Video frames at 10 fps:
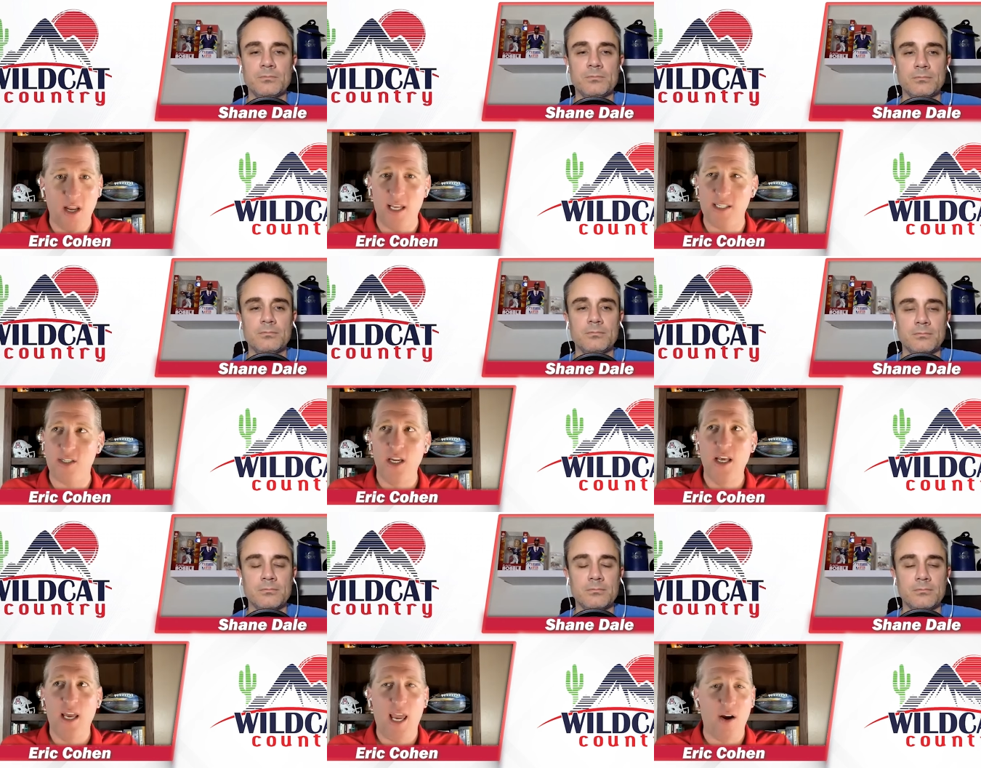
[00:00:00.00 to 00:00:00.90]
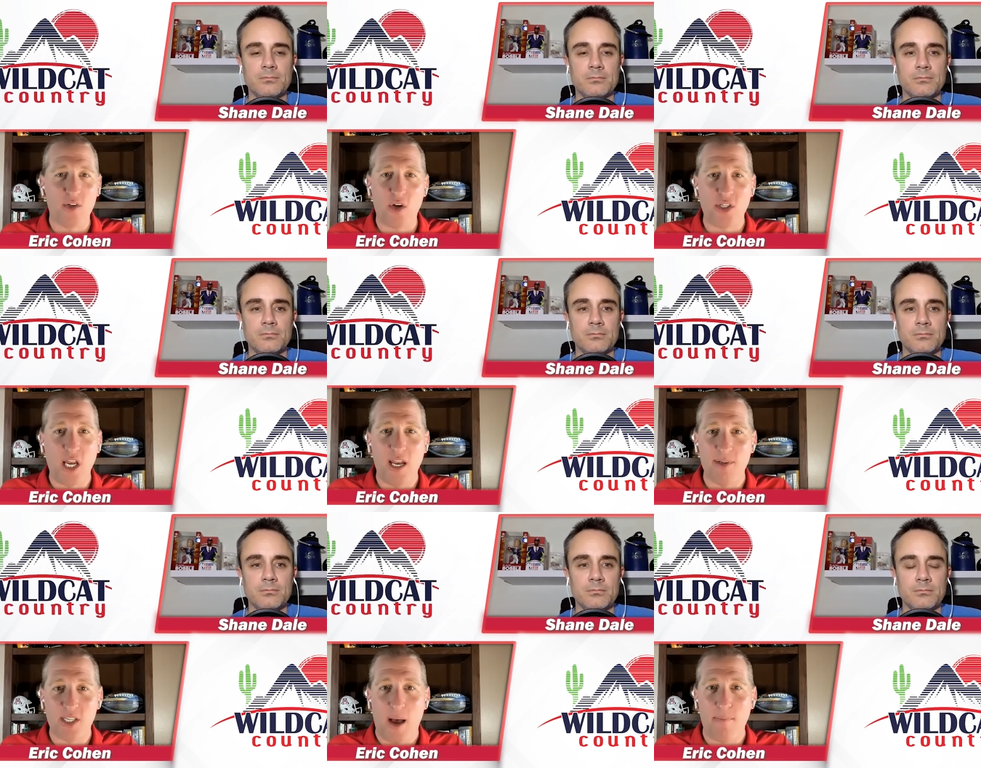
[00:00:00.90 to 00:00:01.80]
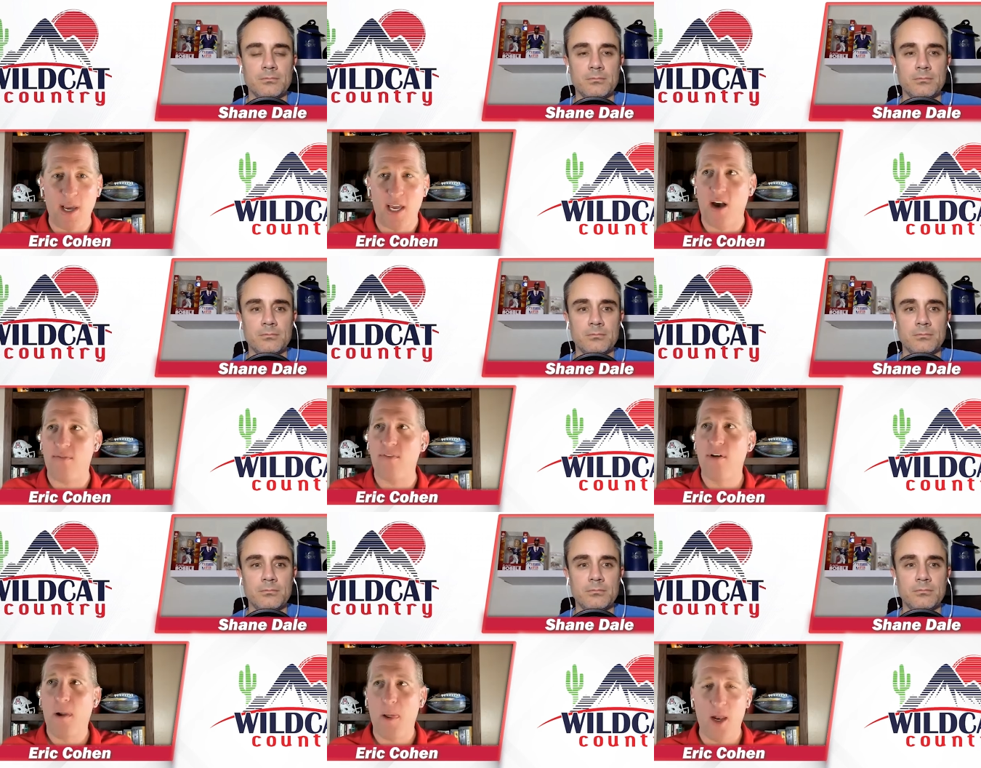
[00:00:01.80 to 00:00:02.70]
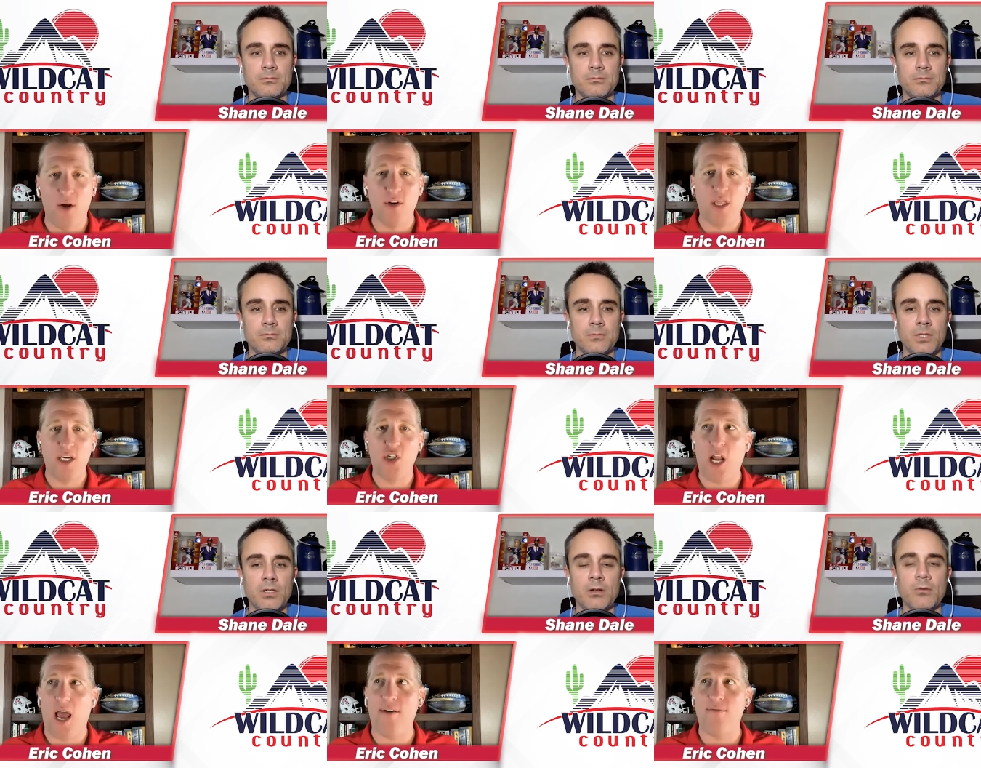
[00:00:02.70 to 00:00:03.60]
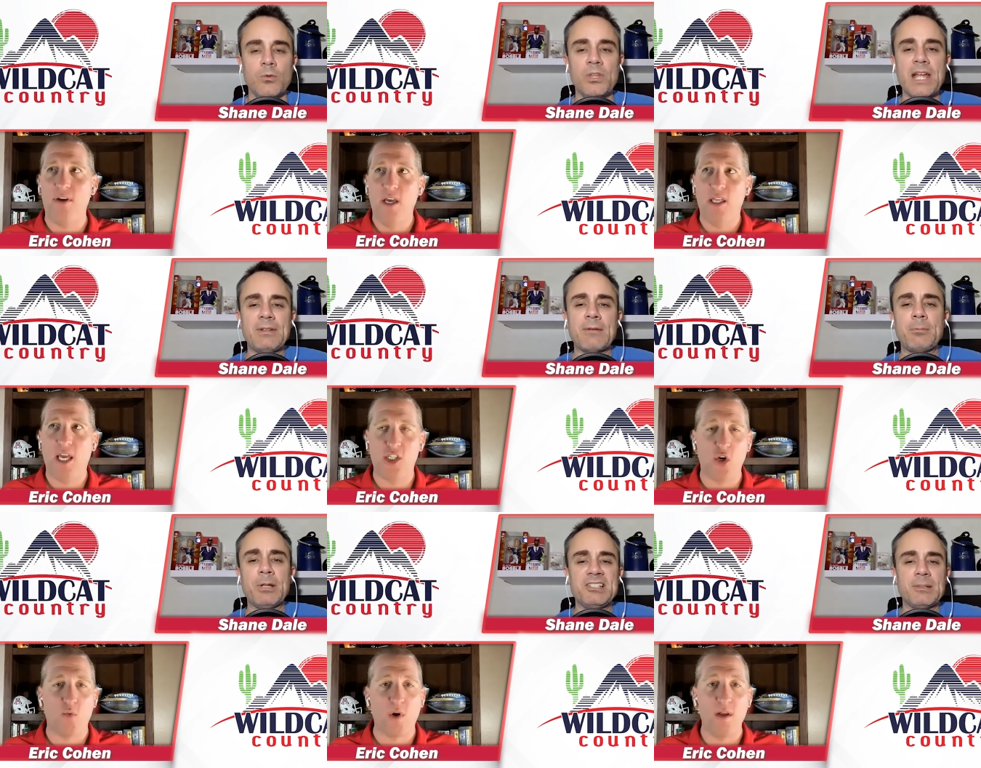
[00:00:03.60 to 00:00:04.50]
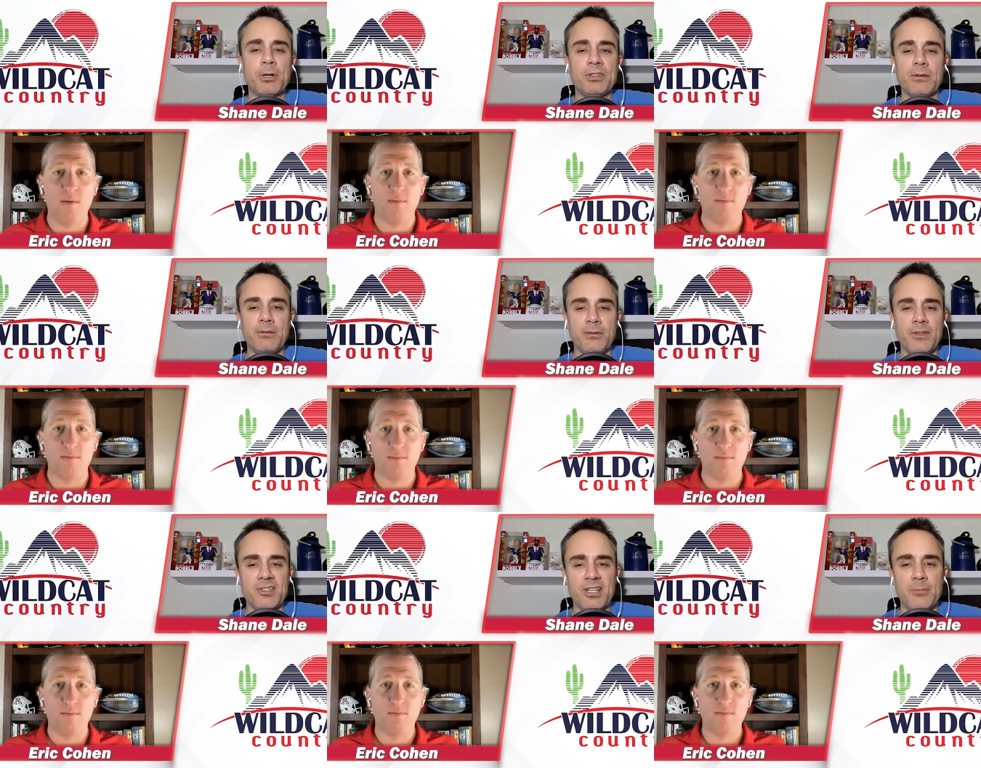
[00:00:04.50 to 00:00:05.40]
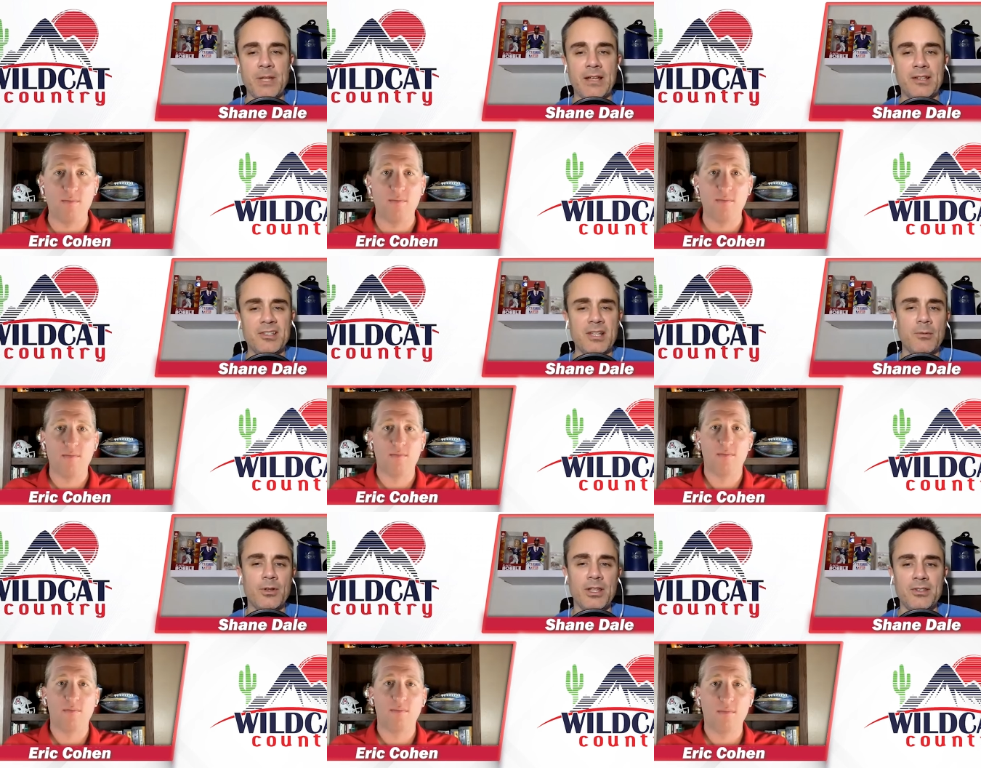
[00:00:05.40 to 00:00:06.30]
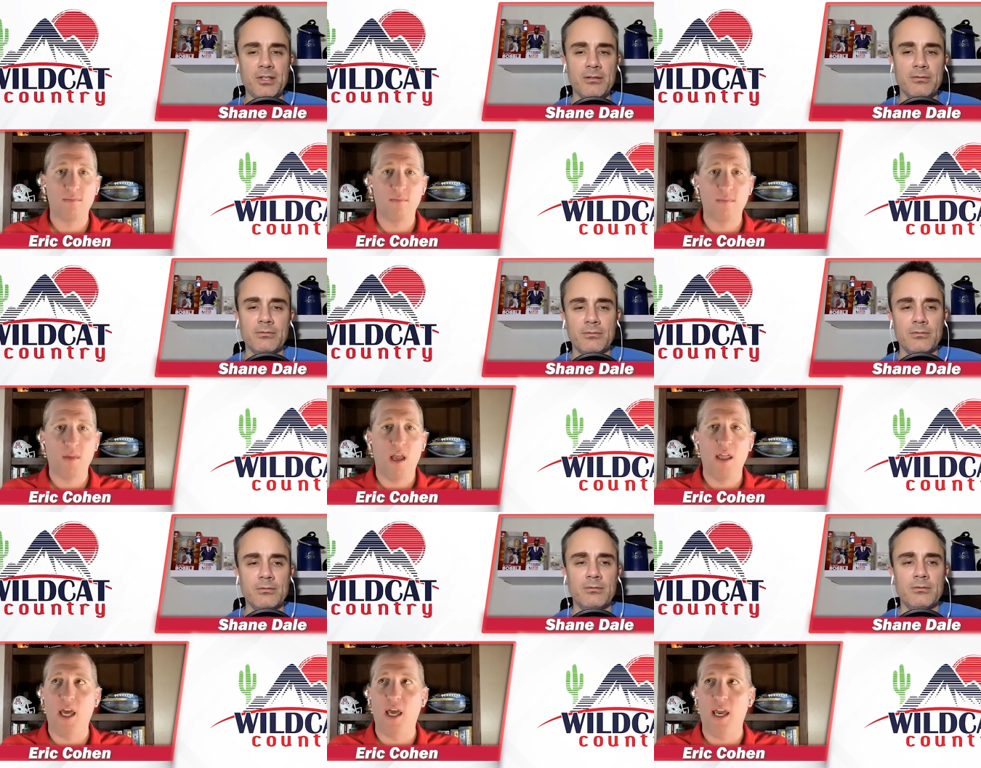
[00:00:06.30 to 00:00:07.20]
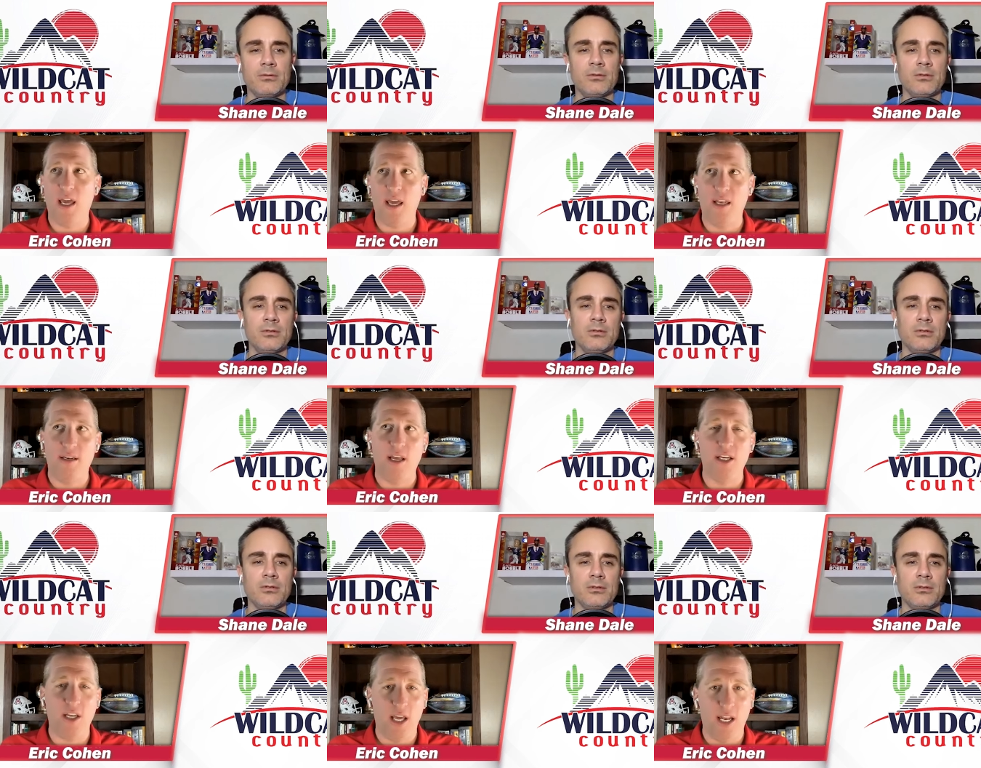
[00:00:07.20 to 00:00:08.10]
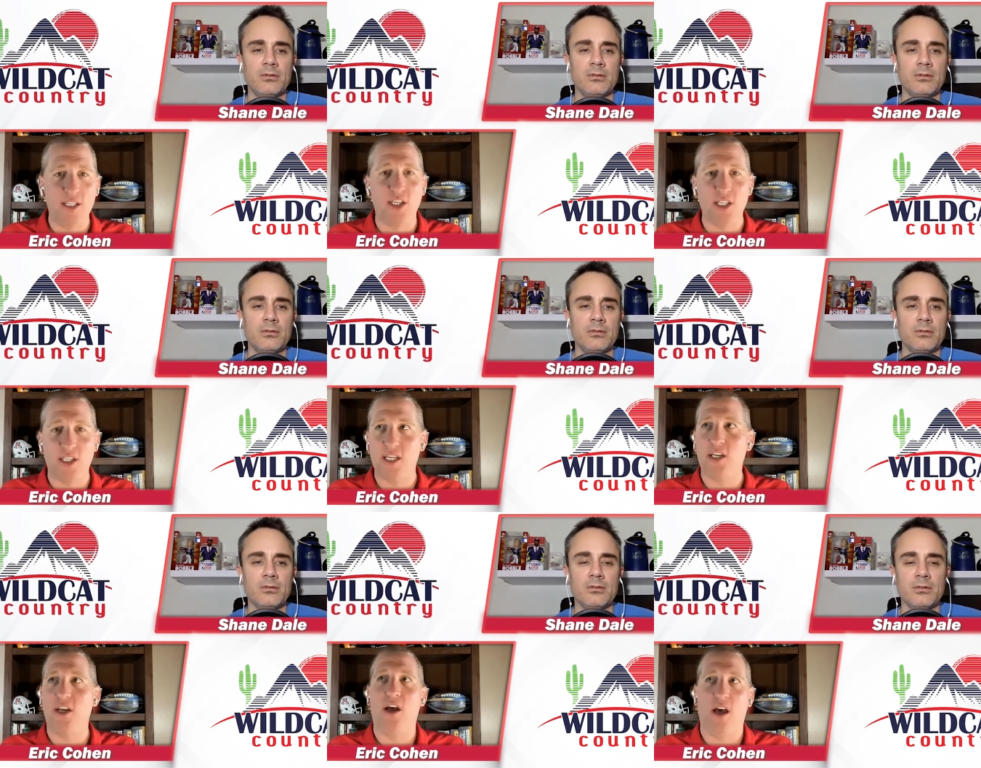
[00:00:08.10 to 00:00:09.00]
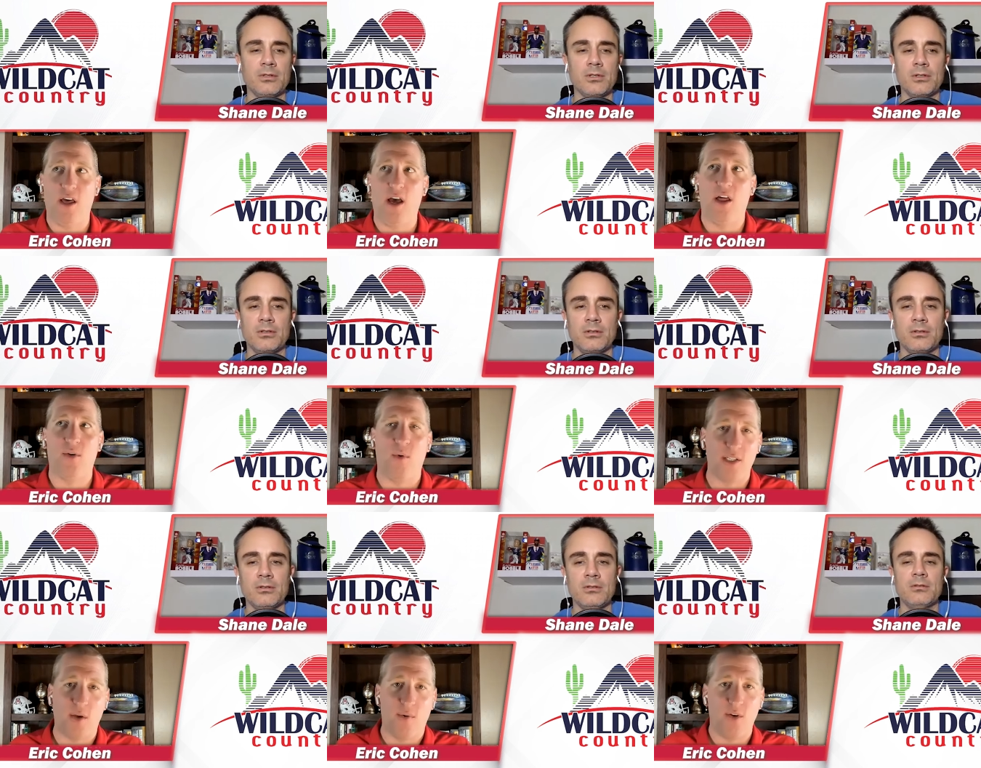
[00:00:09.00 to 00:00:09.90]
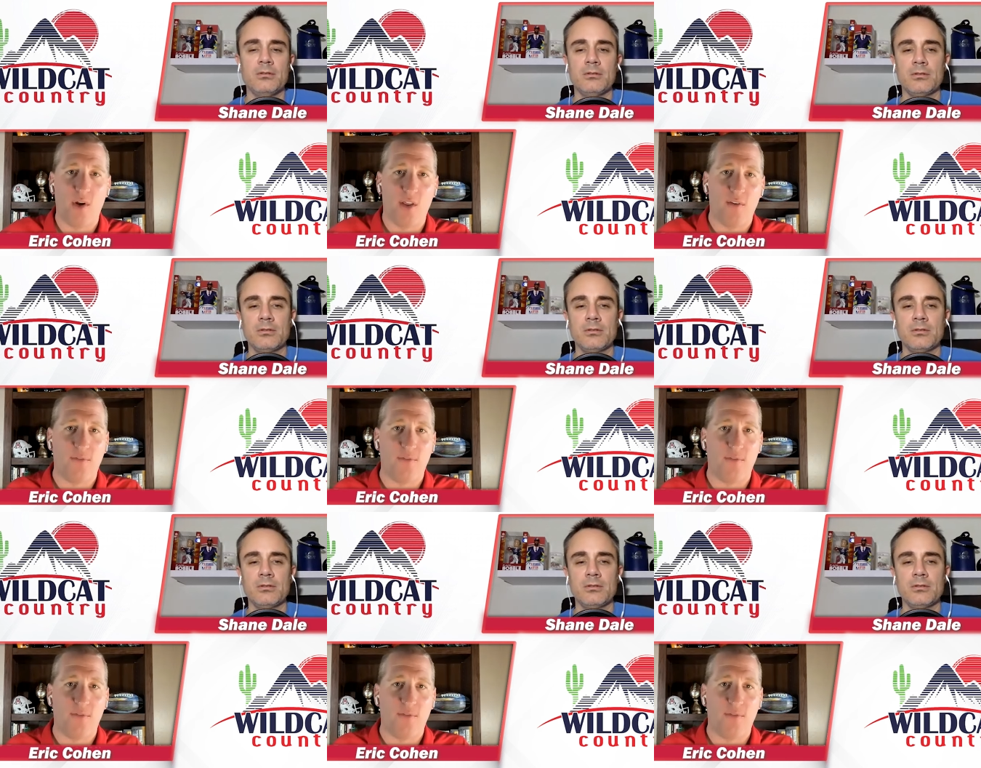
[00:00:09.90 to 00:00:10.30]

Speaker 1: It's Arizona Stadium is not big enough you know they should have well they have they to have a place
Speaker 2: re- to put the the visiting band isn't that where they sit
Speaker 1: they it, it it is these days otherwise they would do it on the